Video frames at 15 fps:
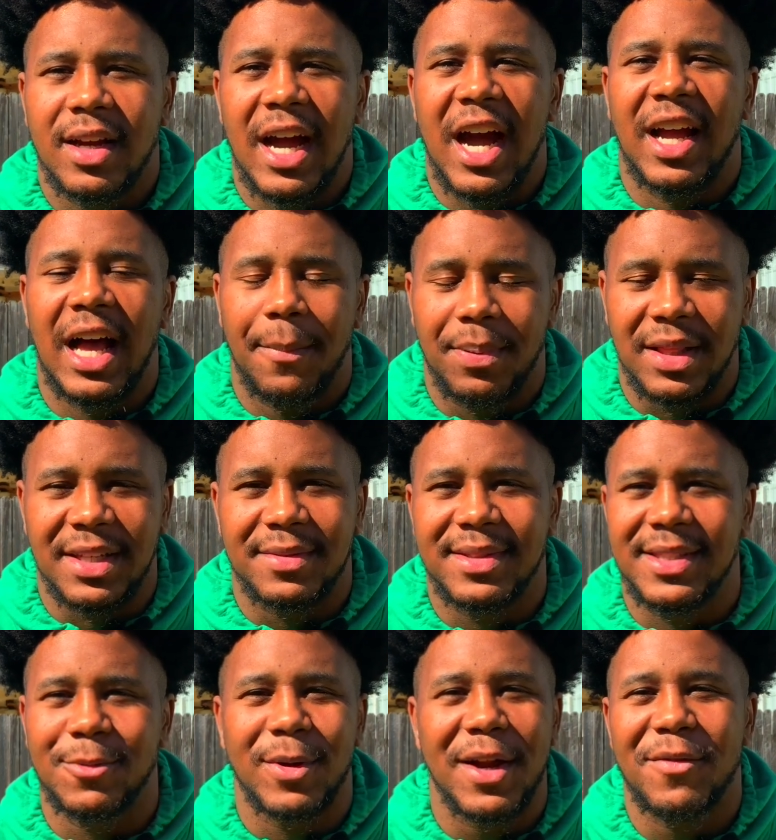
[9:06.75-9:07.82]
Apocalypse,
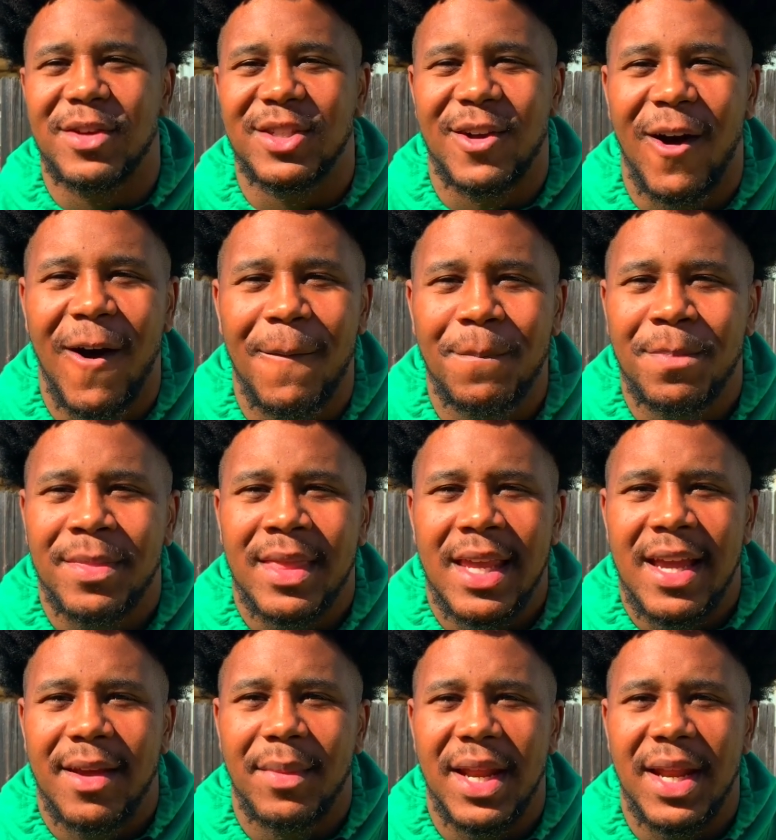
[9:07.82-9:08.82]
whatever it's called. I